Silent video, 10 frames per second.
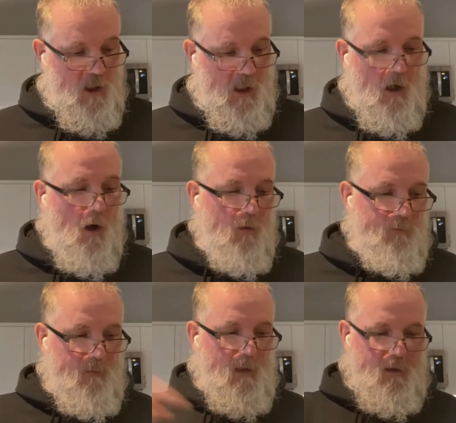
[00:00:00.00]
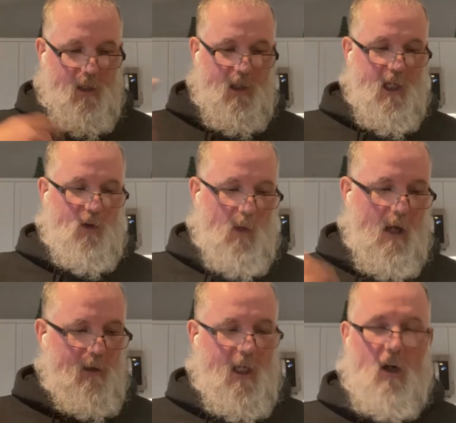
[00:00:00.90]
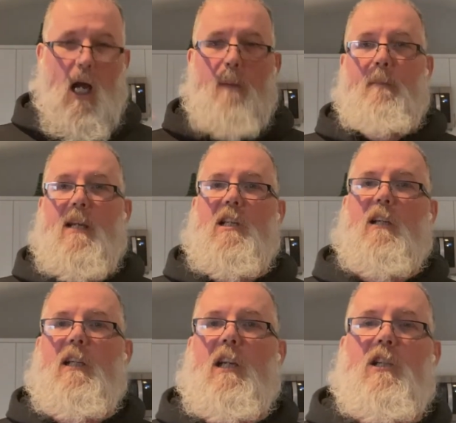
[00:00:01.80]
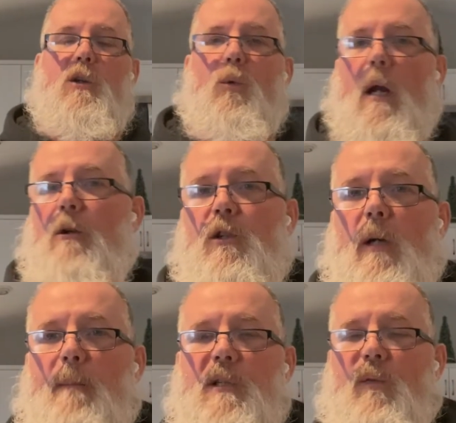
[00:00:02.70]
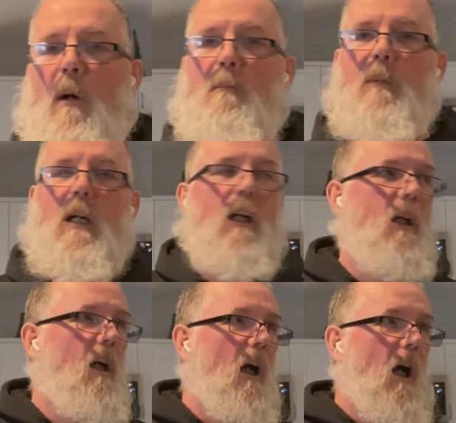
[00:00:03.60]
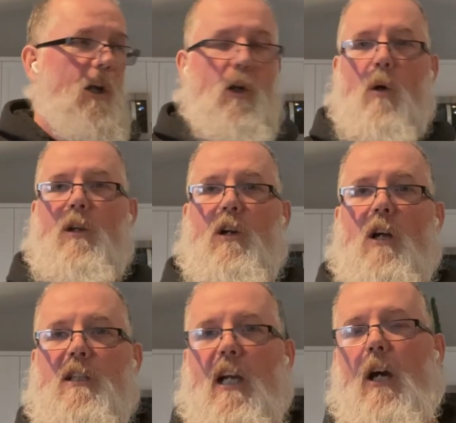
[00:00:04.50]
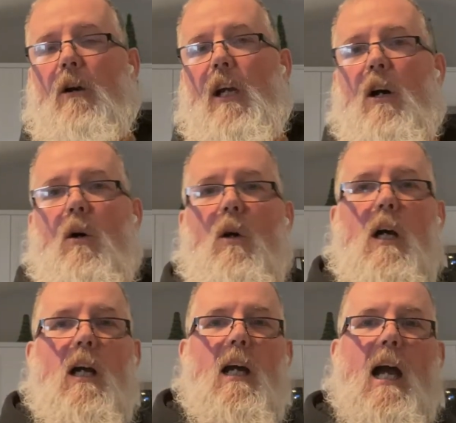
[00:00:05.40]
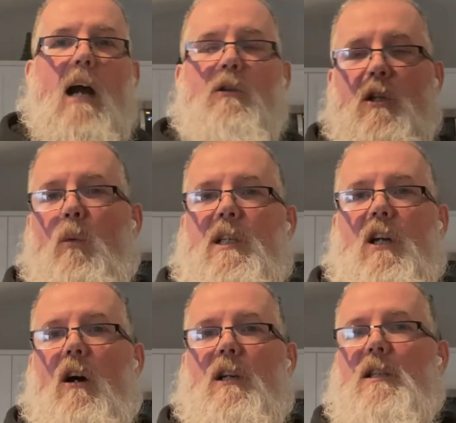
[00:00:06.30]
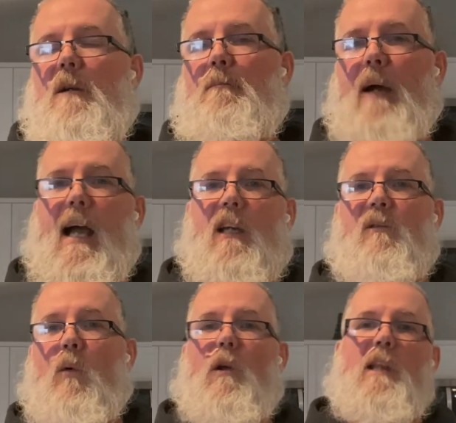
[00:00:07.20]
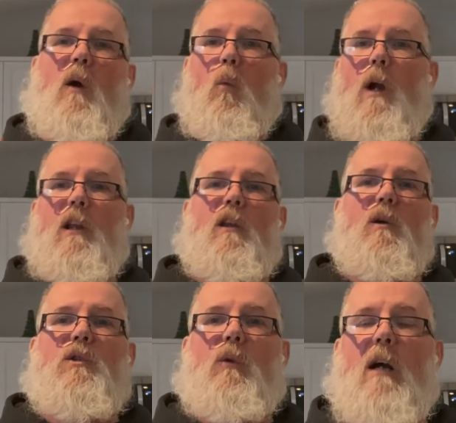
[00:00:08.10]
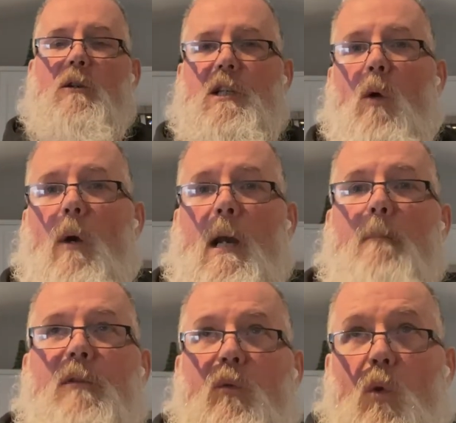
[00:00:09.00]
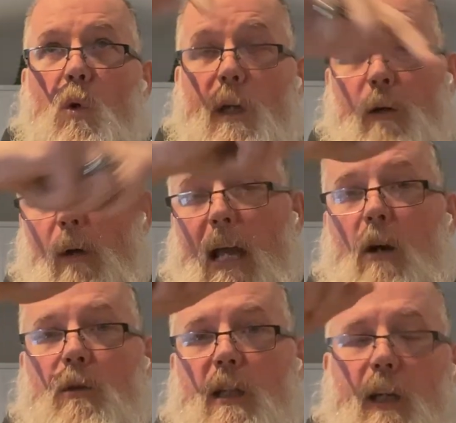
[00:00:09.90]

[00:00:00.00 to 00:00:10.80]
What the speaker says: Oh, this round here, I basically did 2 round trips from Northern Ontario out to Wisconsin, back and forth. Now, one of those routes I went up through and around